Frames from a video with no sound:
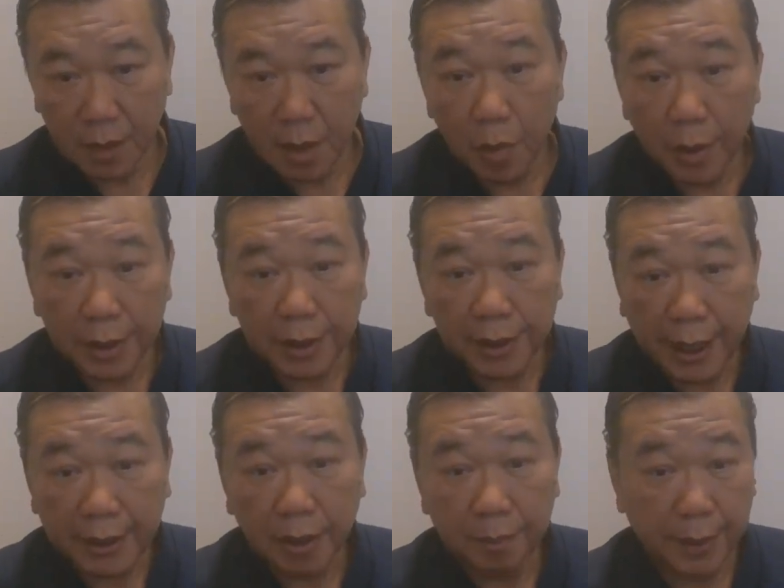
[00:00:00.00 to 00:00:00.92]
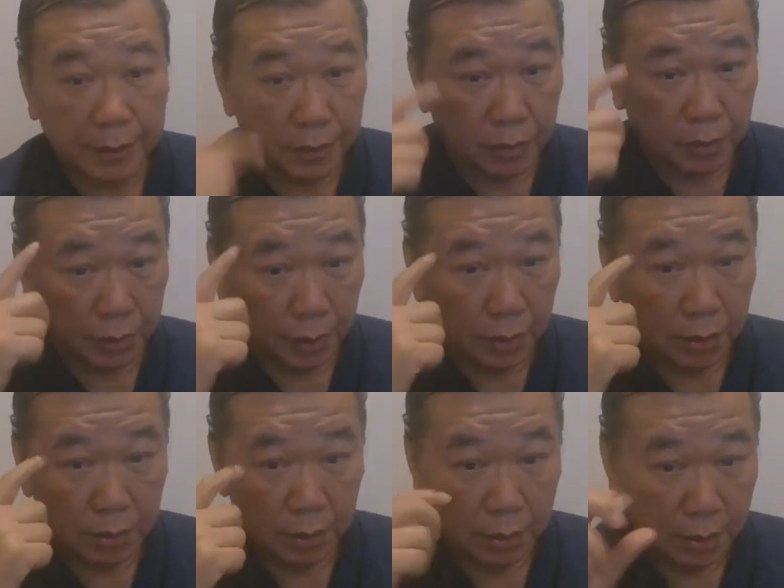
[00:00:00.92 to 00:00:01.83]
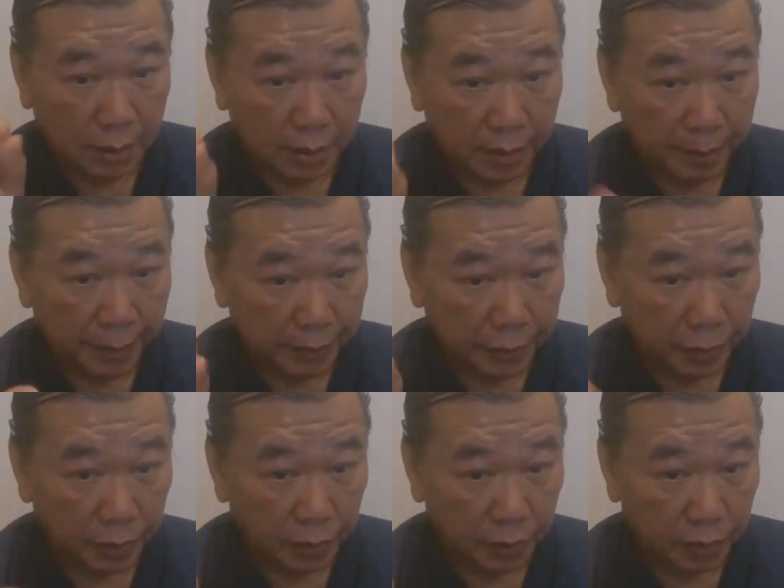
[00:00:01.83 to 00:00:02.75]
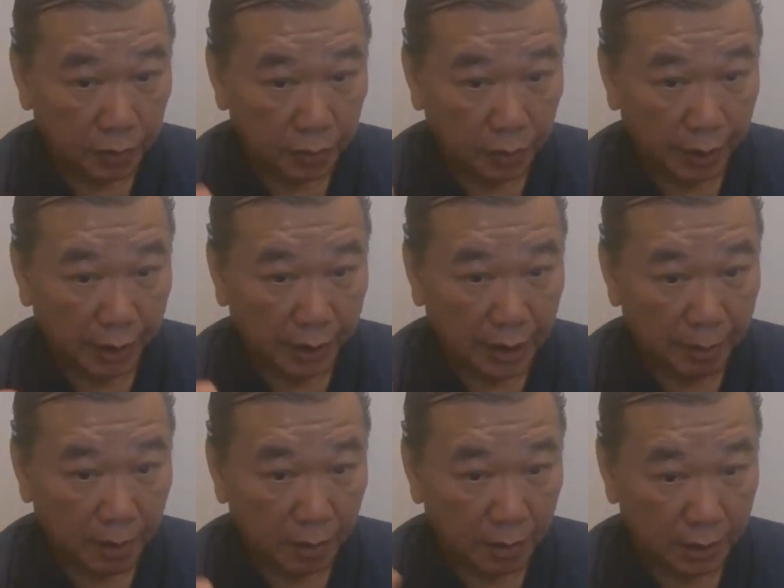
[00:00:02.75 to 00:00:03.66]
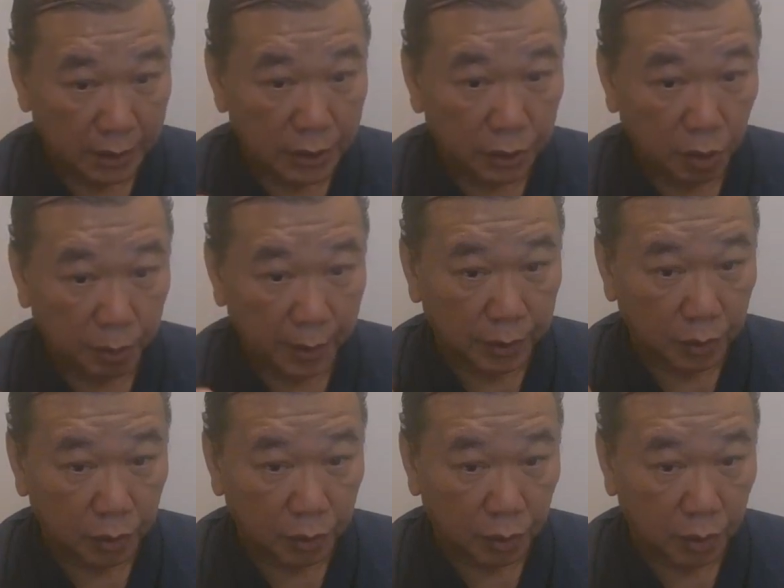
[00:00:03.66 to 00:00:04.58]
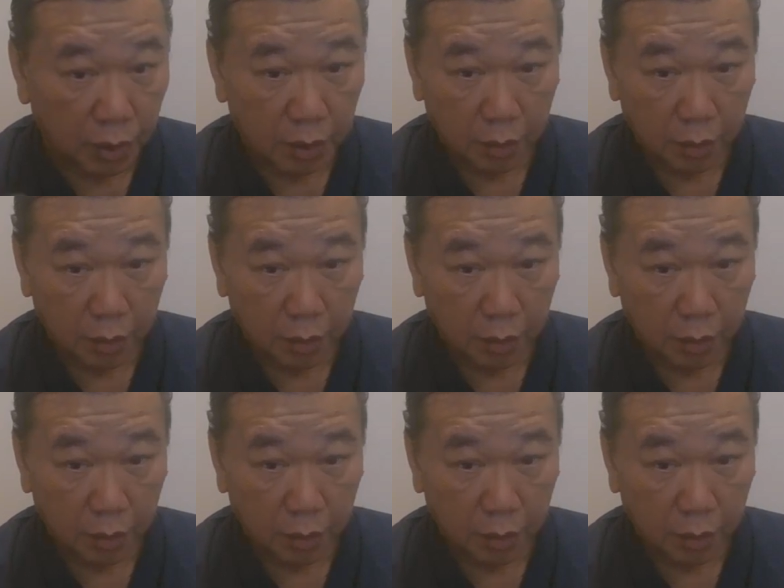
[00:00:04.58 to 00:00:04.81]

when you run a petrol, no, the petrol warning come out. It's low petrol, no.